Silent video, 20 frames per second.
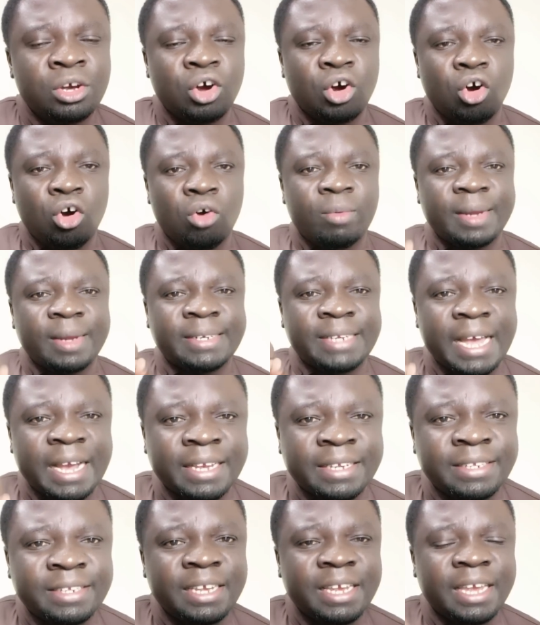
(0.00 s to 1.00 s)

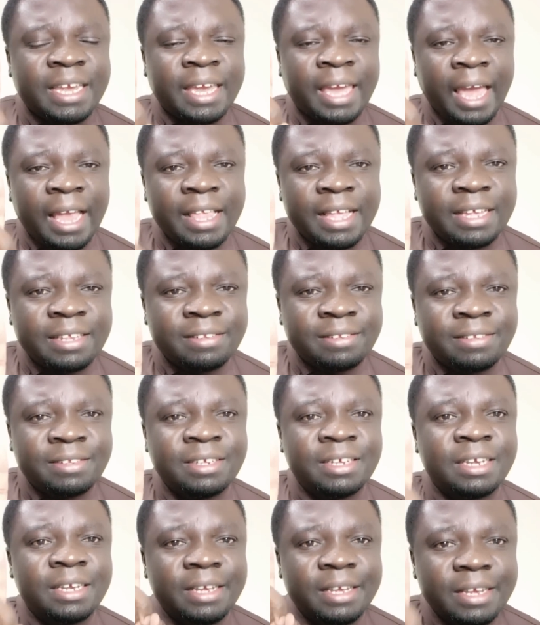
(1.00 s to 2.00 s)
overtaxing
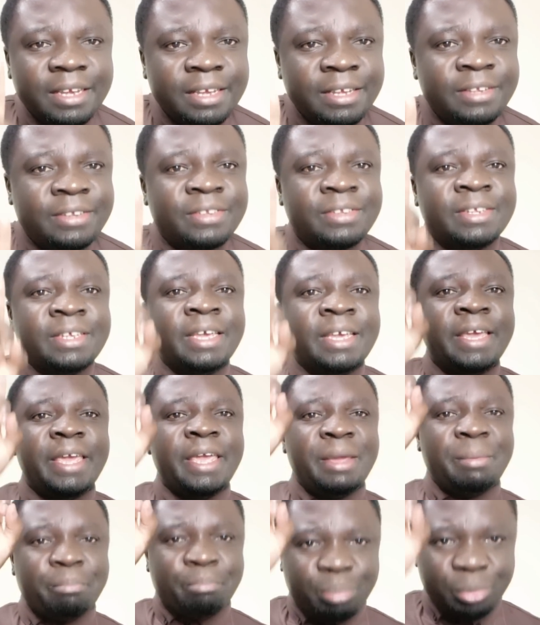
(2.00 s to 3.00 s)
Kenyans is
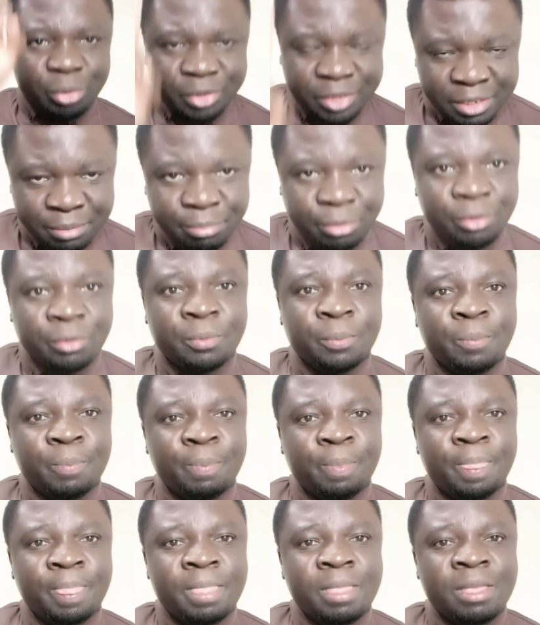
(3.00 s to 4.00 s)
impossible.
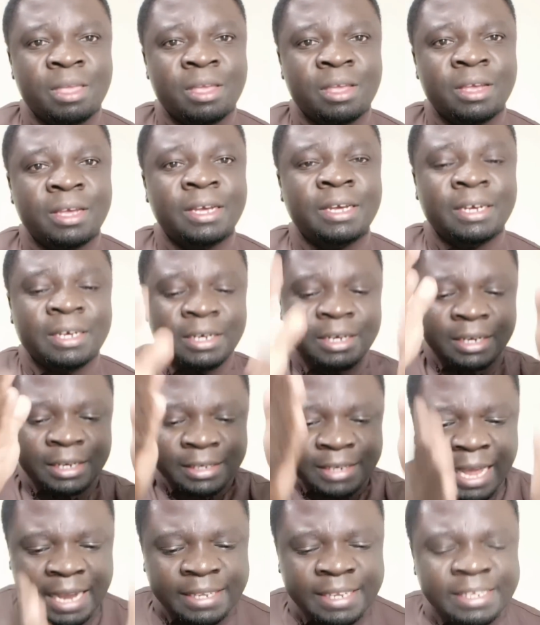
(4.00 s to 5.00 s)

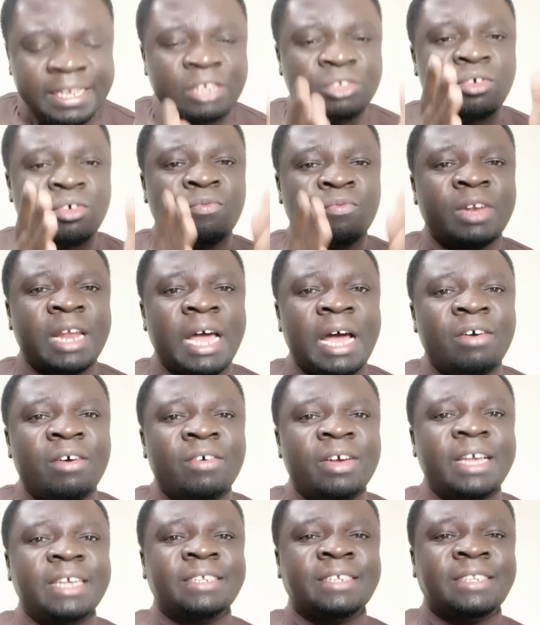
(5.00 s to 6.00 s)
Taxes as of
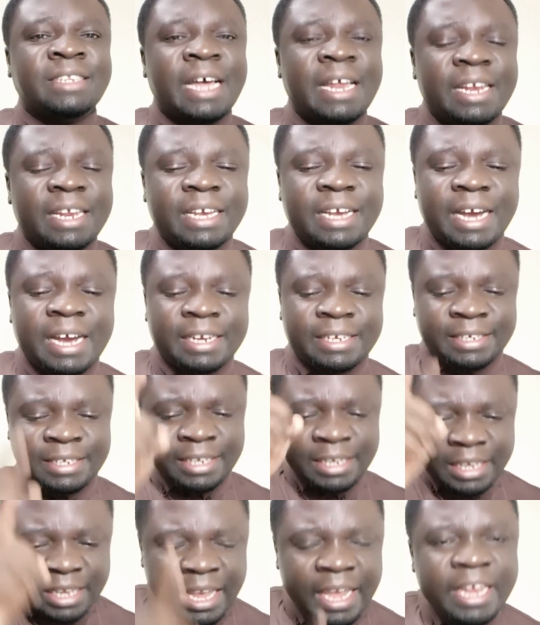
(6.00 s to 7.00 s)
now is standing at
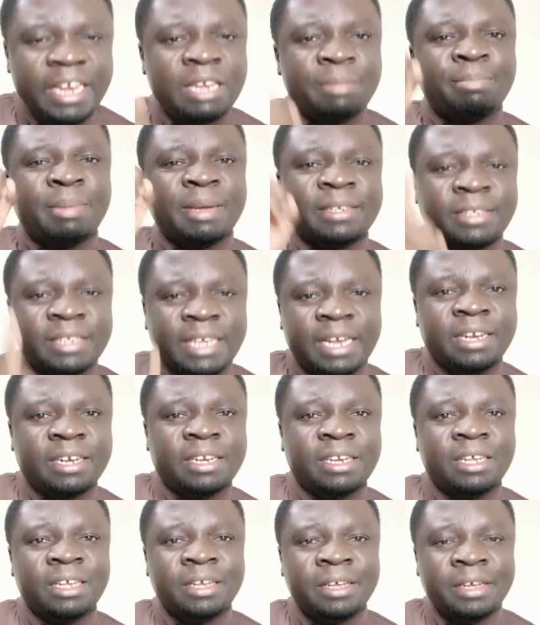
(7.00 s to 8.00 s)
eight
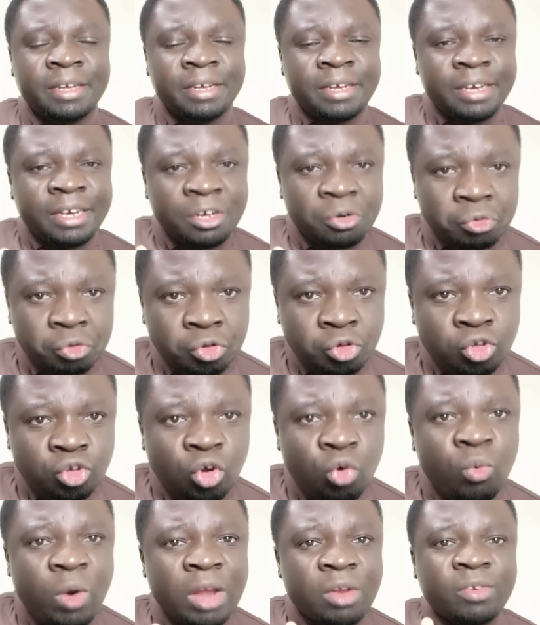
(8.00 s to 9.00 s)
percent.
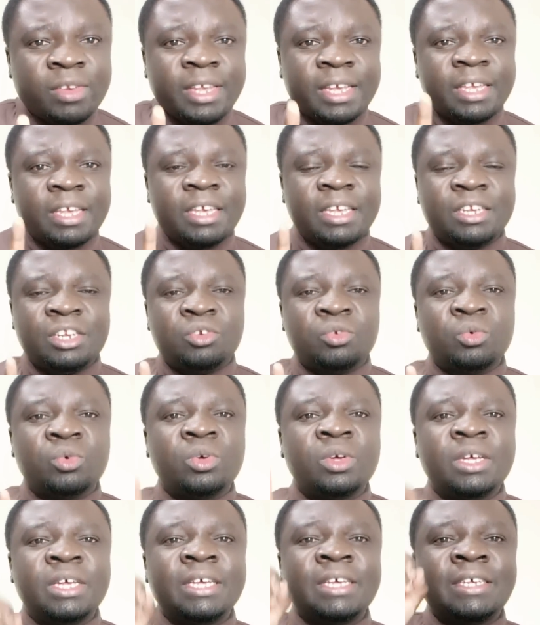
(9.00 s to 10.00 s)
Ruto want to take it
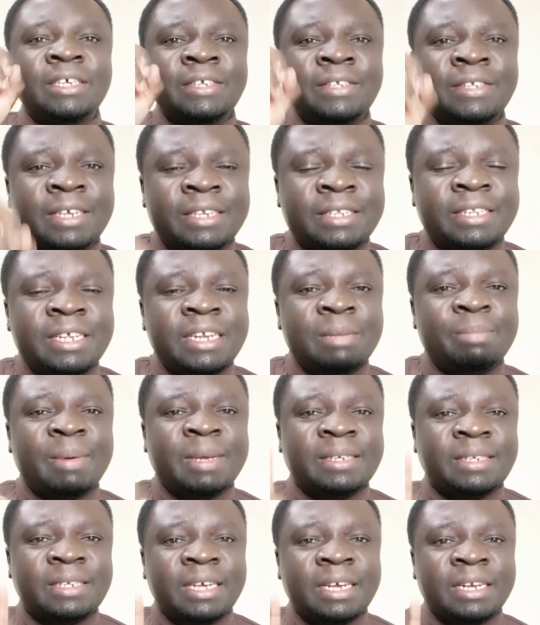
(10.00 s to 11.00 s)
to sixteen
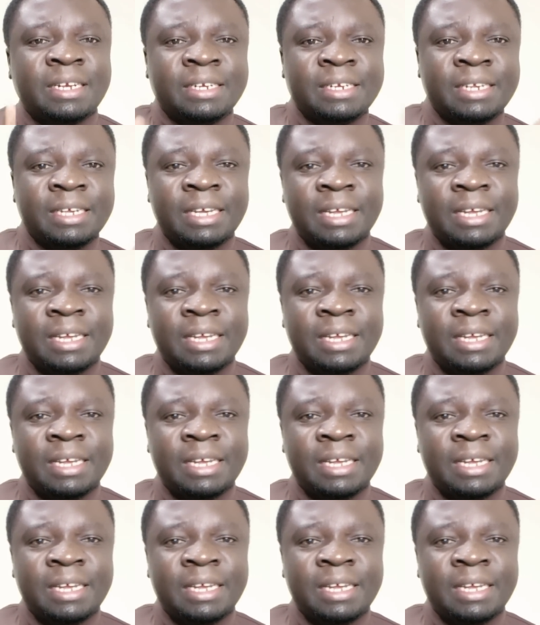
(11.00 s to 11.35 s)
percent,